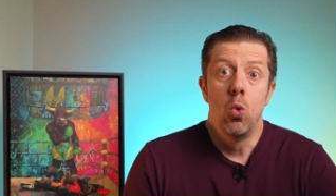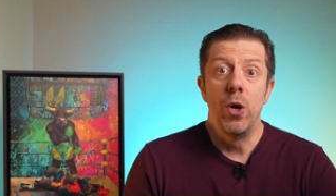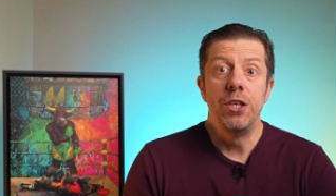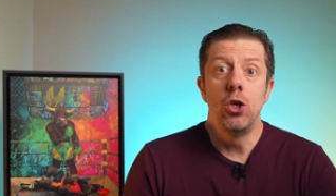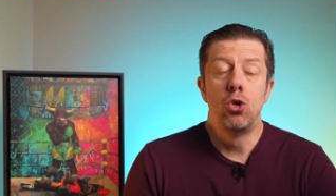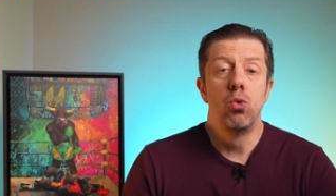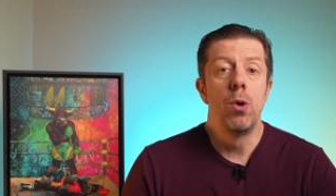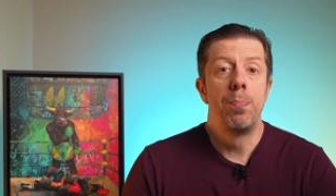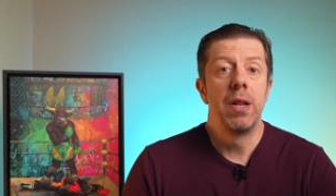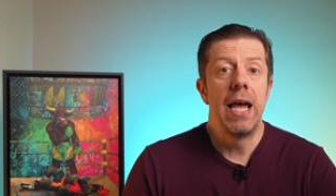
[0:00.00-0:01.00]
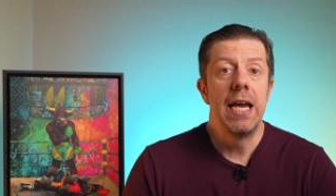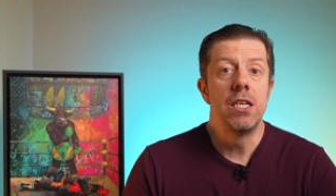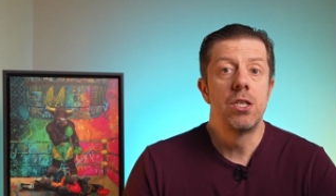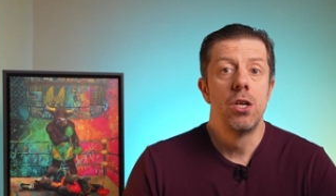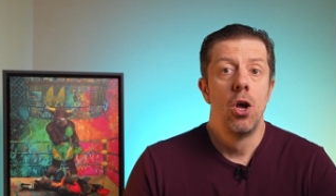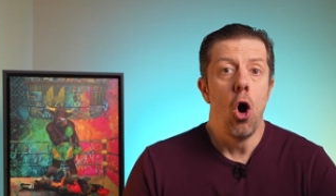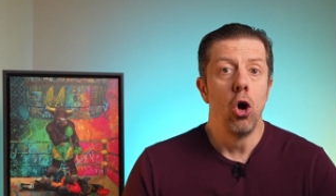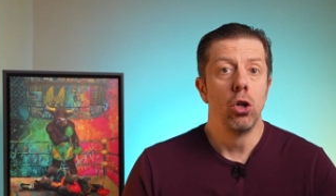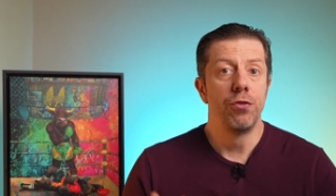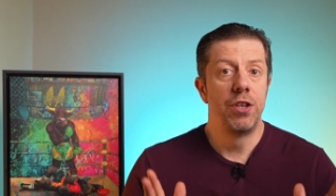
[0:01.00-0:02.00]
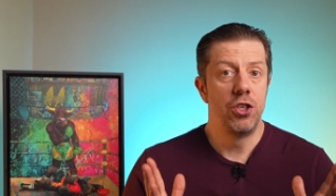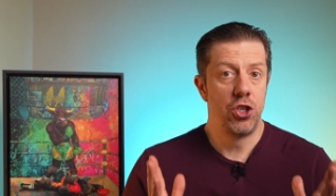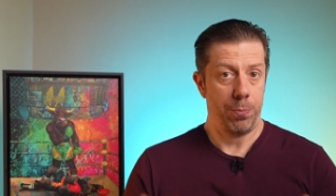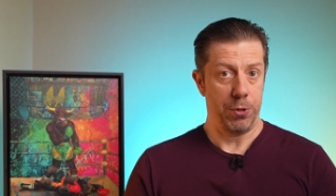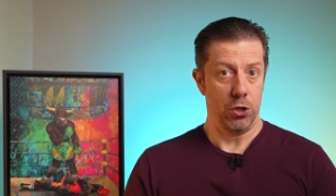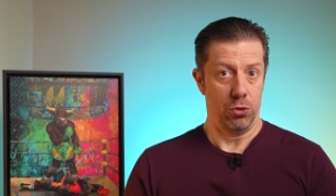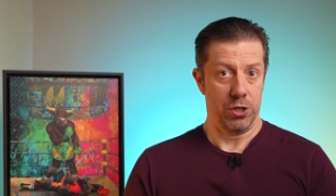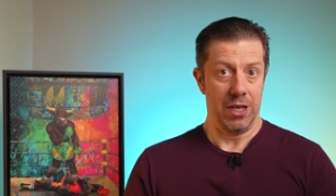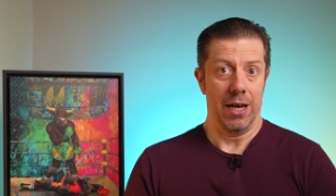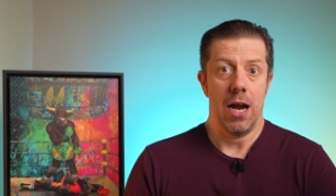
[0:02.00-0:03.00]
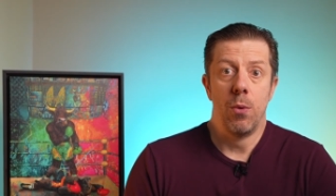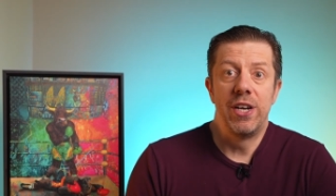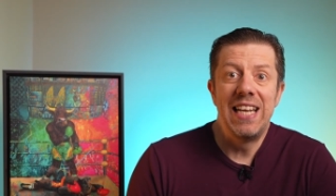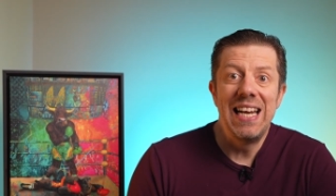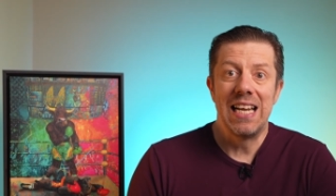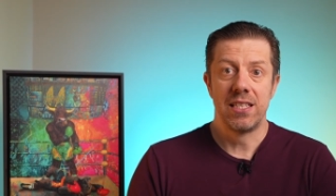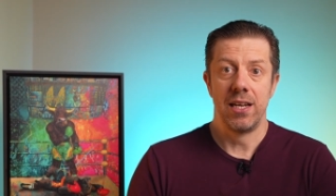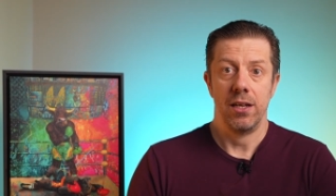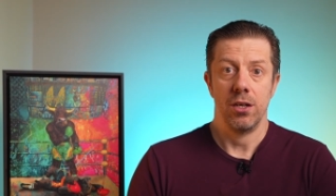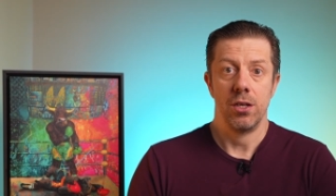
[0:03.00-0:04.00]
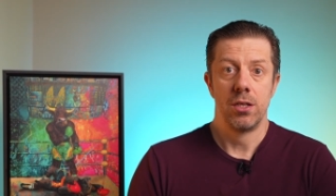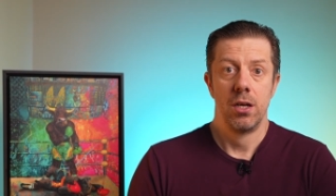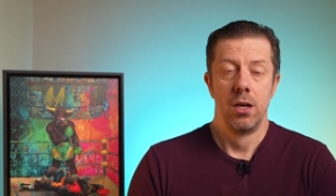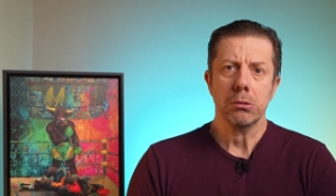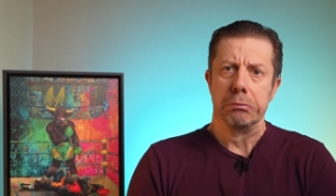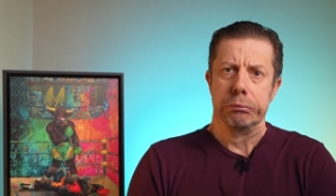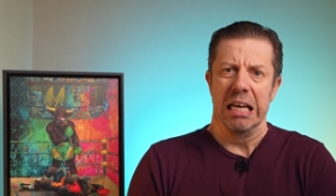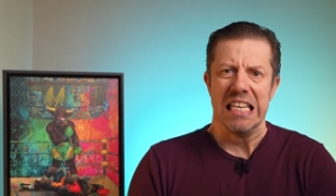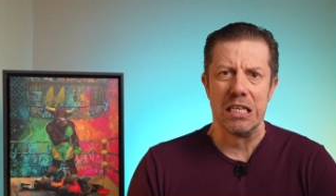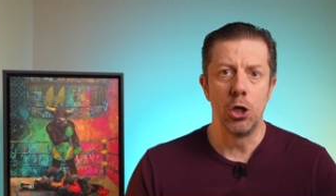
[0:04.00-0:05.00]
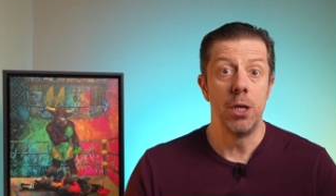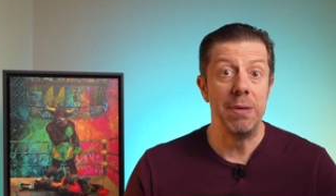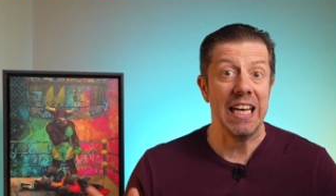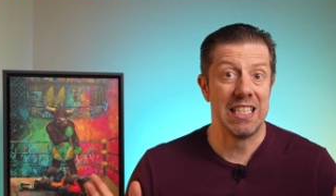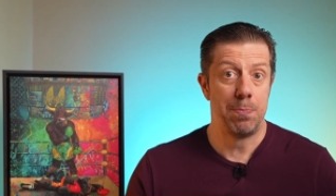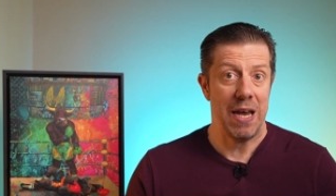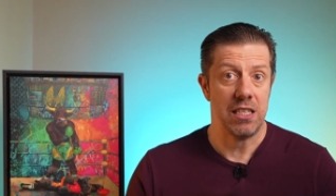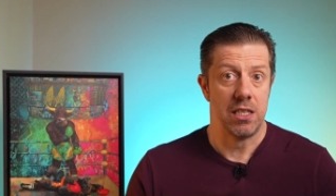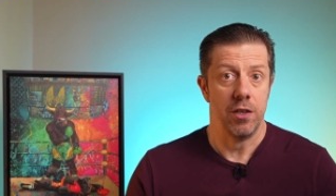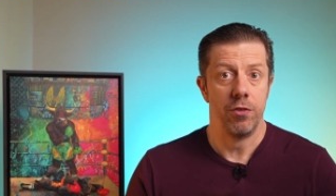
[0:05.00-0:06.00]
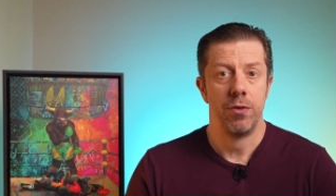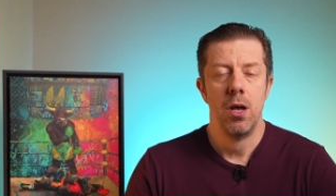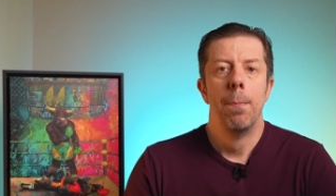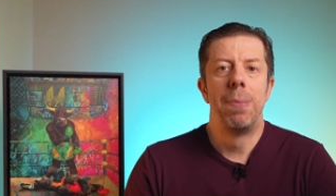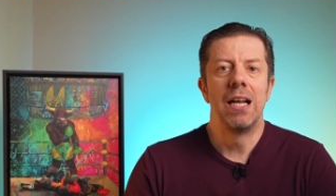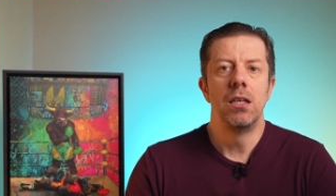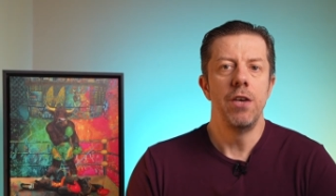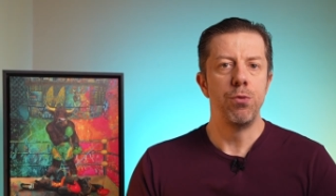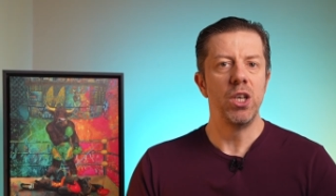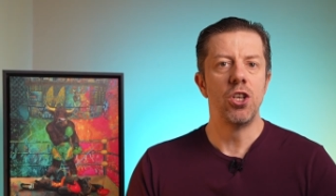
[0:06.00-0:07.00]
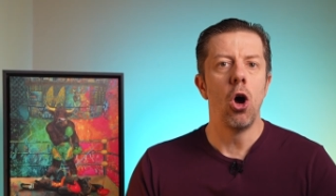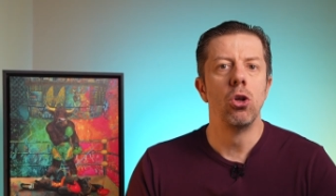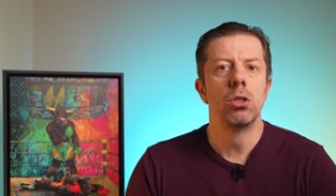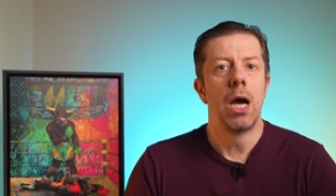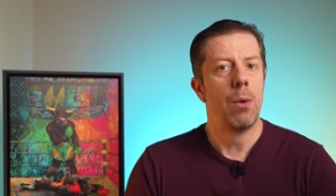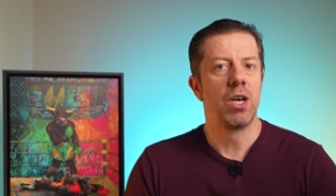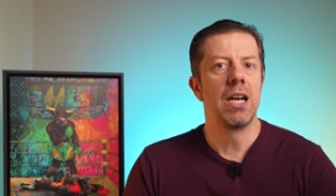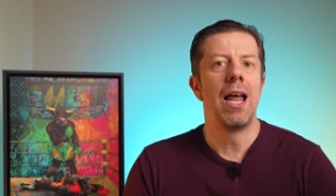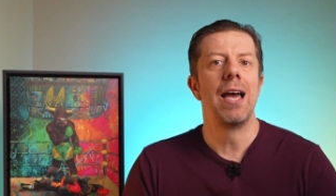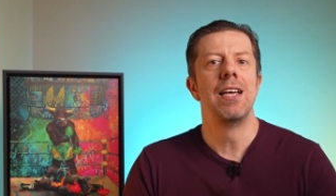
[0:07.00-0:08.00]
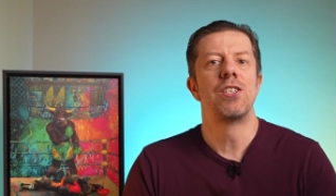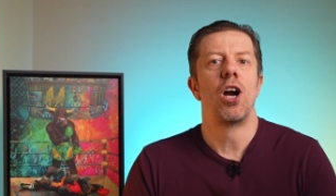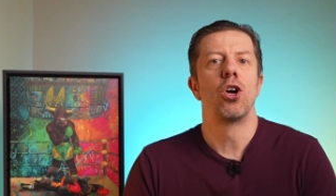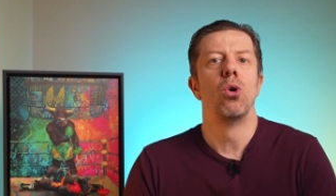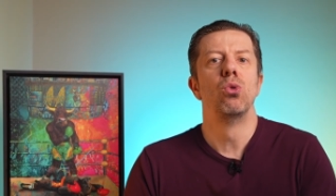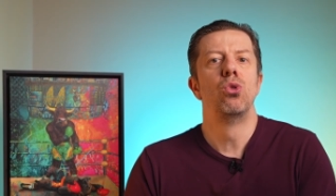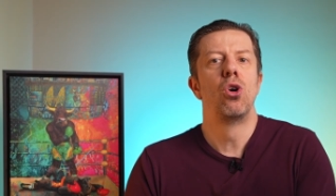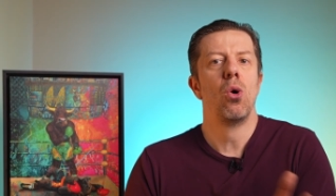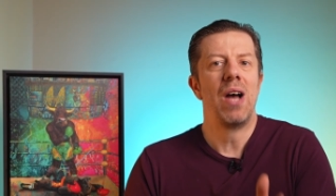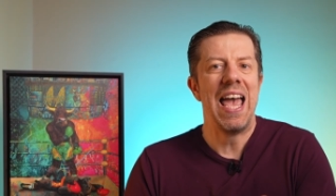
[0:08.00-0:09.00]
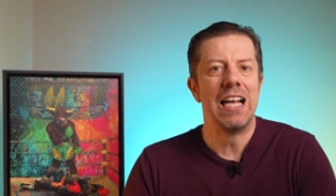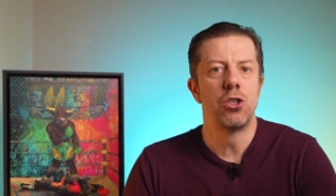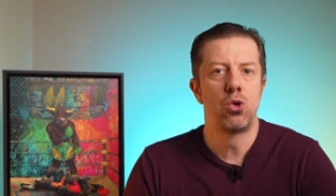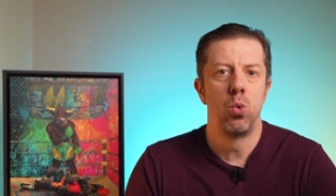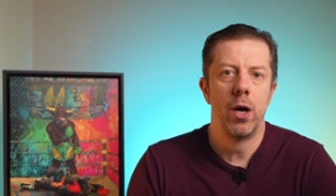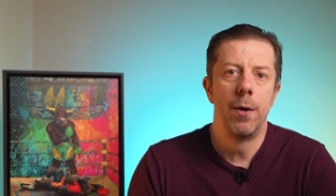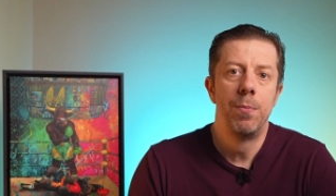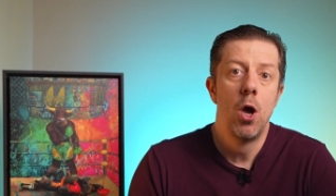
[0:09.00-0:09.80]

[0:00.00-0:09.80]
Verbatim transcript: we need to replace all of the GPUs in our data centers. It's going to be expensive, but if we don't, our clients are going to go elsewhere